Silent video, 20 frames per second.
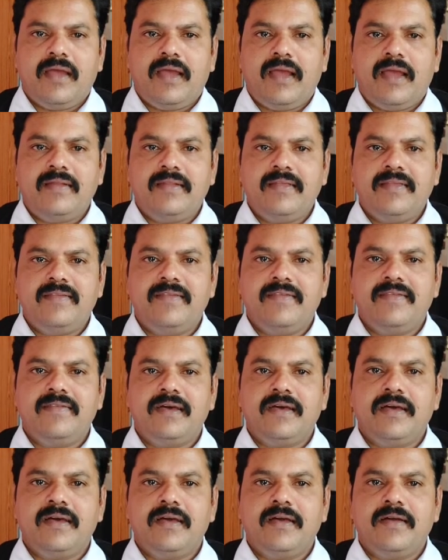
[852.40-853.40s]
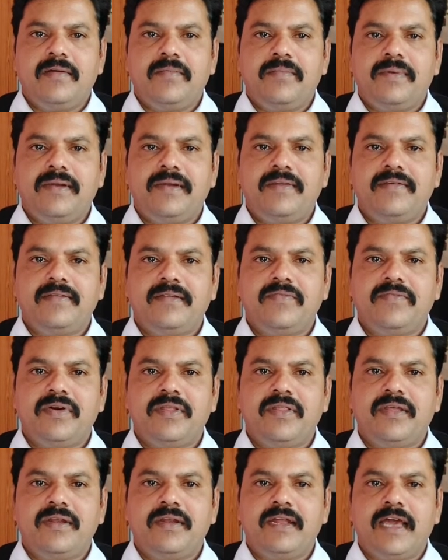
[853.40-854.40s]
And this is the petition for
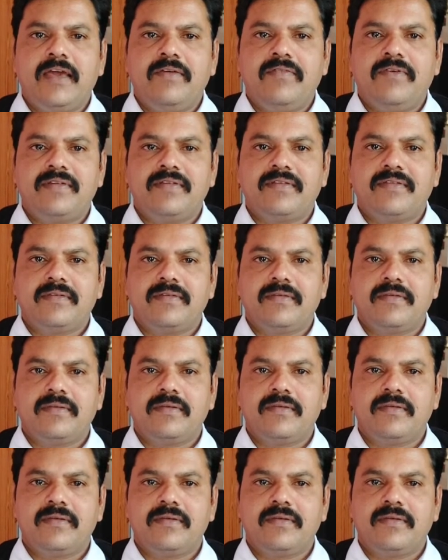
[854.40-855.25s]
the divorce